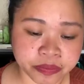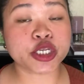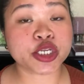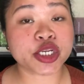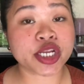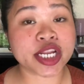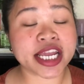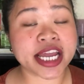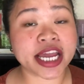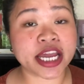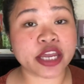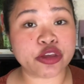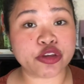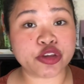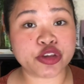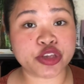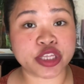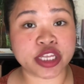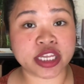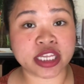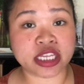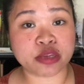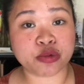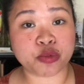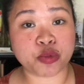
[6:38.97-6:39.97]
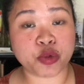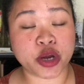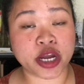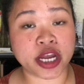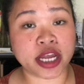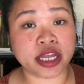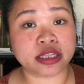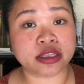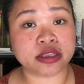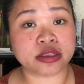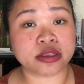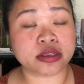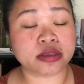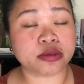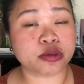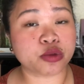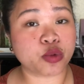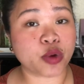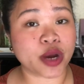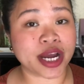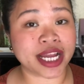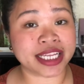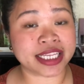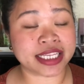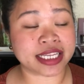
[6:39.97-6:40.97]
usually i use this one
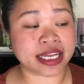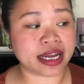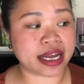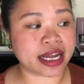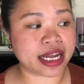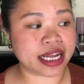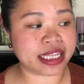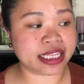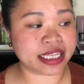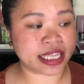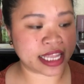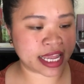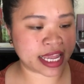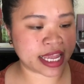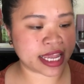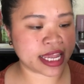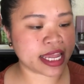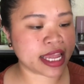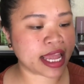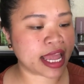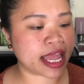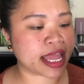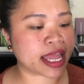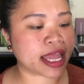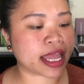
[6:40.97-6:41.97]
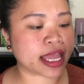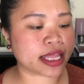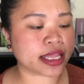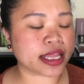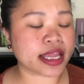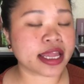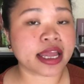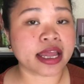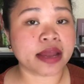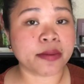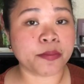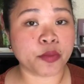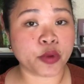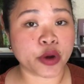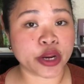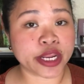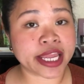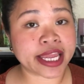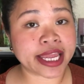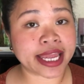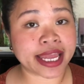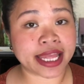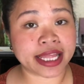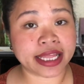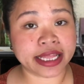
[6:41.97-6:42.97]
twice a day and
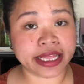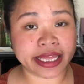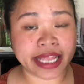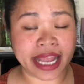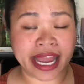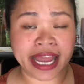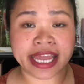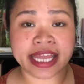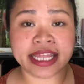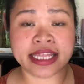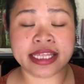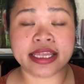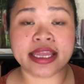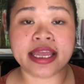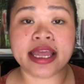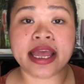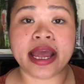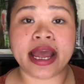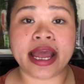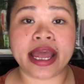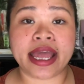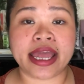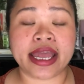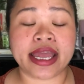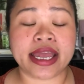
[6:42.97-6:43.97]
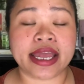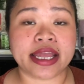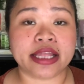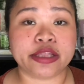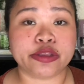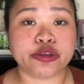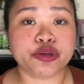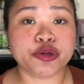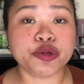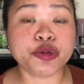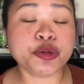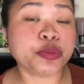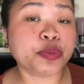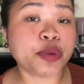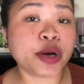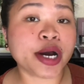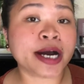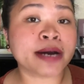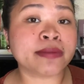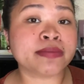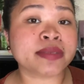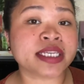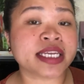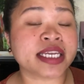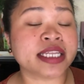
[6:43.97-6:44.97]
morning and night and two
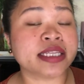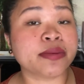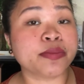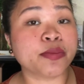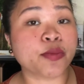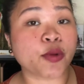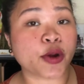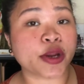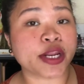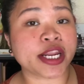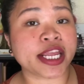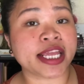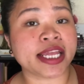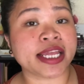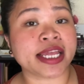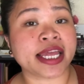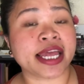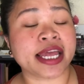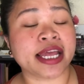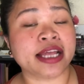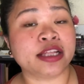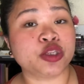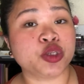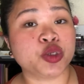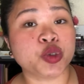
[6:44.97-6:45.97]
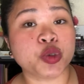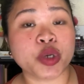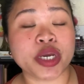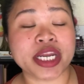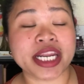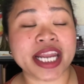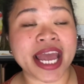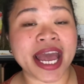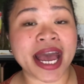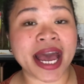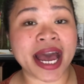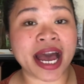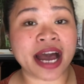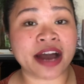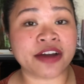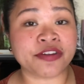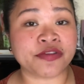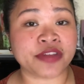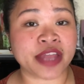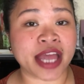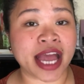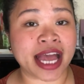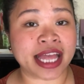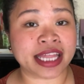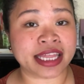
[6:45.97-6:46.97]
pumps in the morning and two and a half
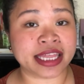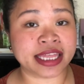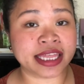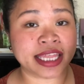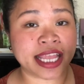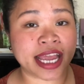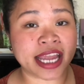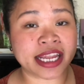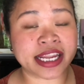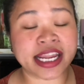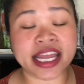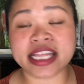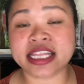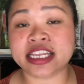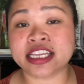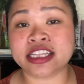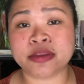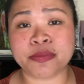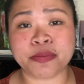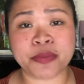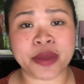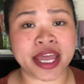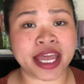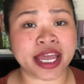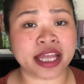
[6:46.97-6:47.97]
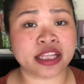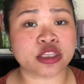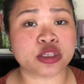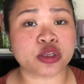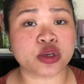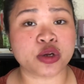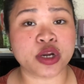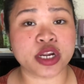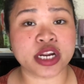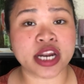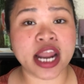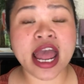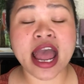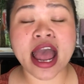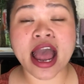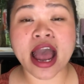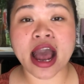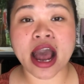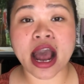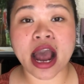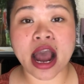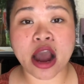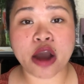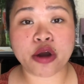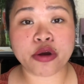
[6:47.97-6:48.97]
at night and it depends on
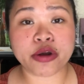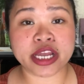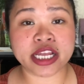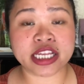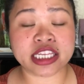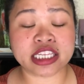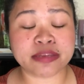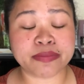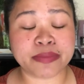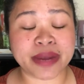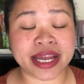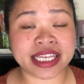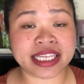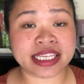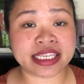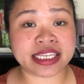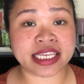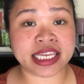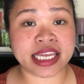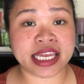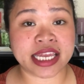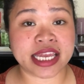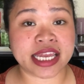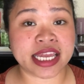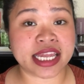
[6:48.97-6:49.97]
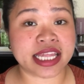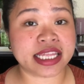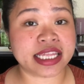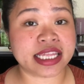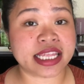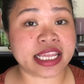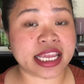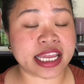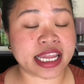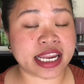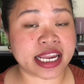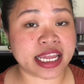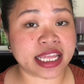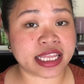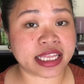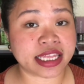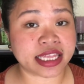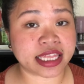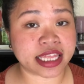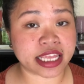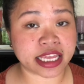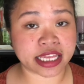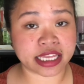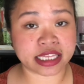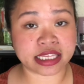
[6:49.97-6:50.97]
how is my skin needed
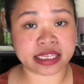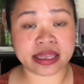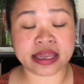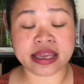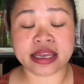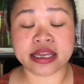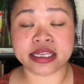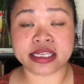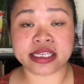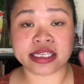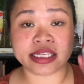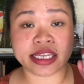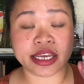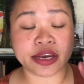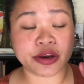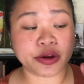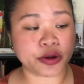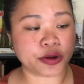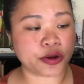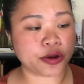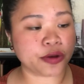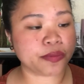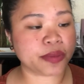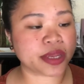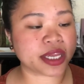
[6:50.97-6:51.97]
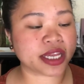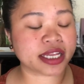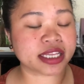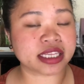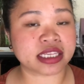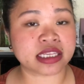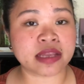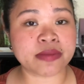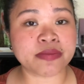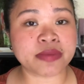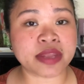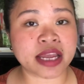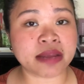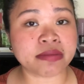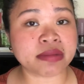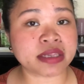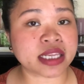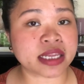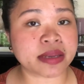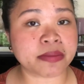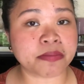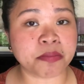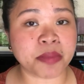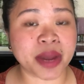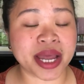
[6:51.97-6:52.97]
this serum because sometimes
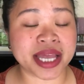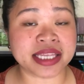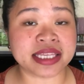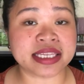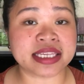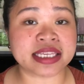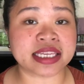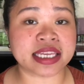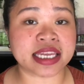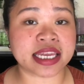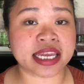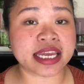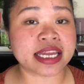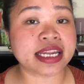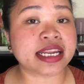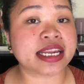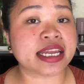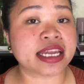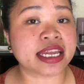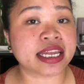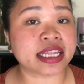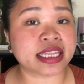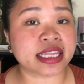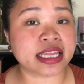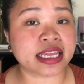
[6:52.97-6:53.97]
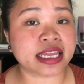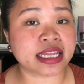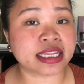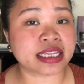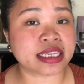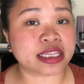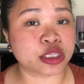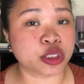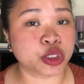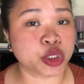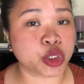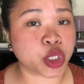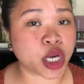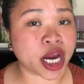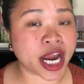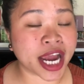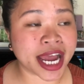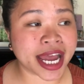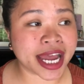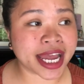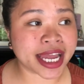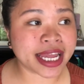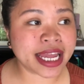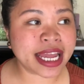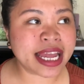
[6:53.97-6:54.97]
my skin it is
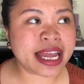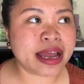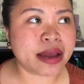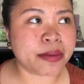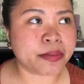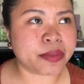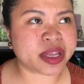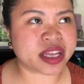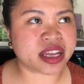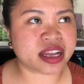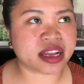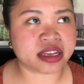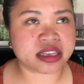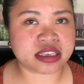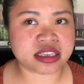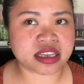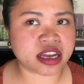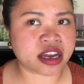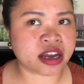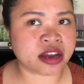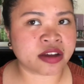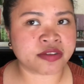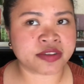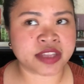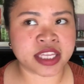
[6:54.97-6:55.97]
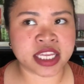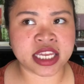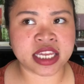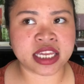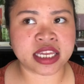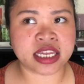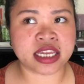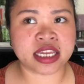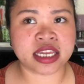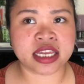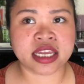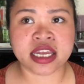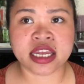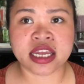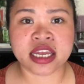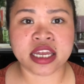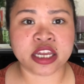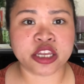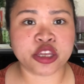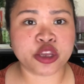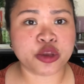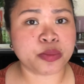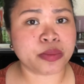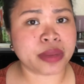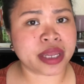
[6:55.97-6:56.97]
dry because of the
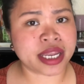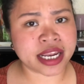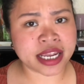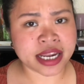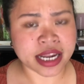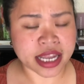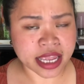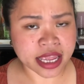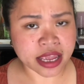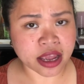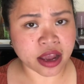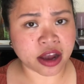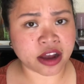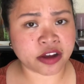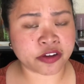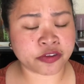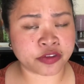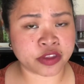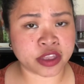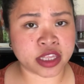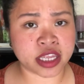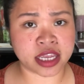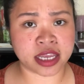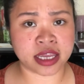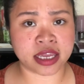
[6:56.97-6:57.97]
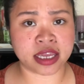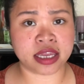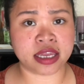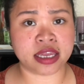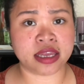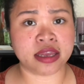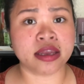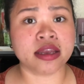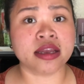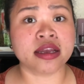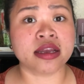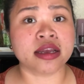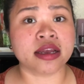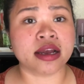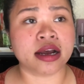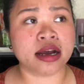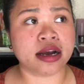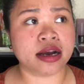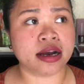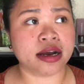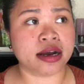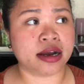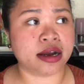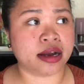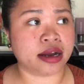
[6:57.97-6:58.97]
humidity of the
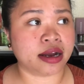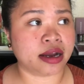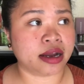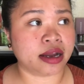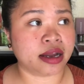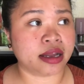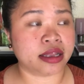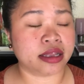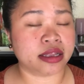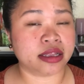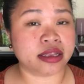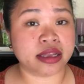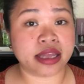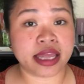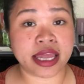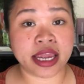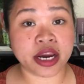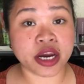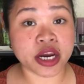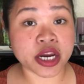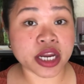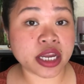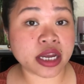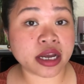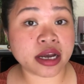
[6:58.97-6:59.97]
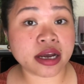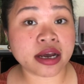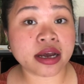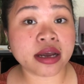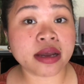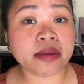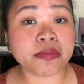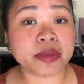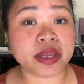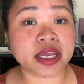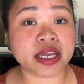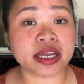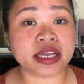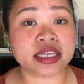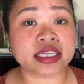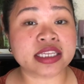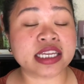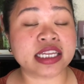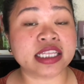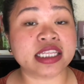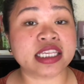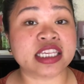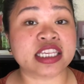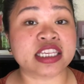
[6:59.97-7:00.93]
uh, area because it's